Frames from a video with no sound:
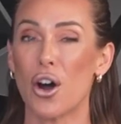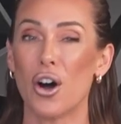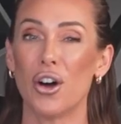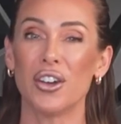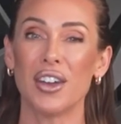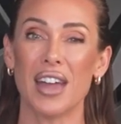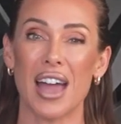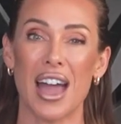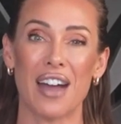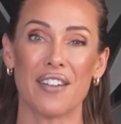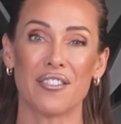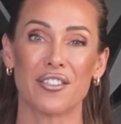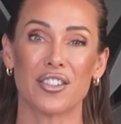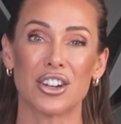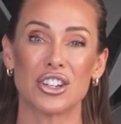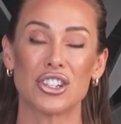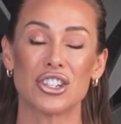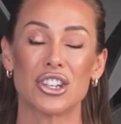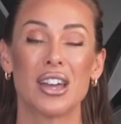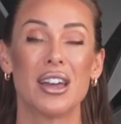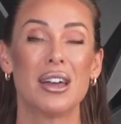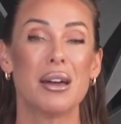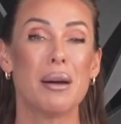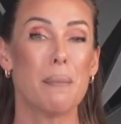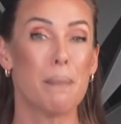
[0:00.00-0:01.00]
on average
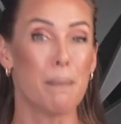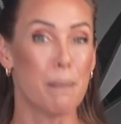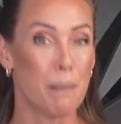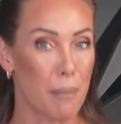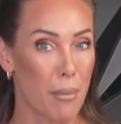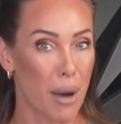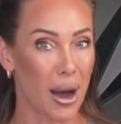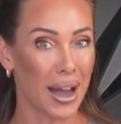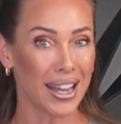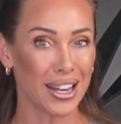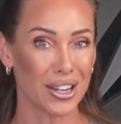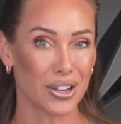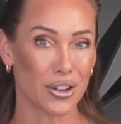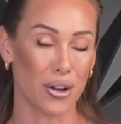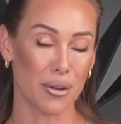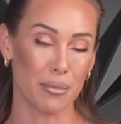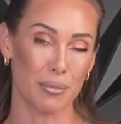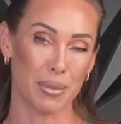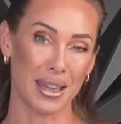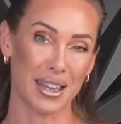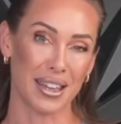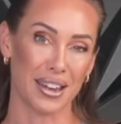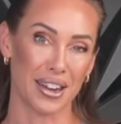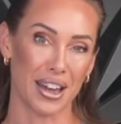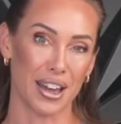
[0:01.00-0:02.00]
might not
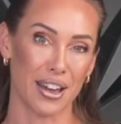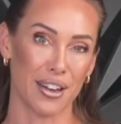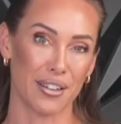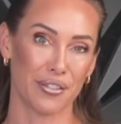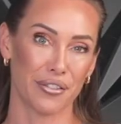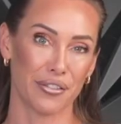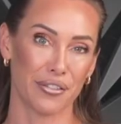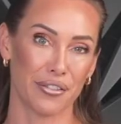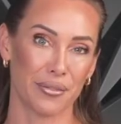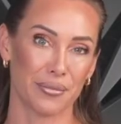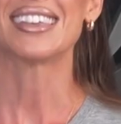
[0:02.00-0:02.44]
be enough.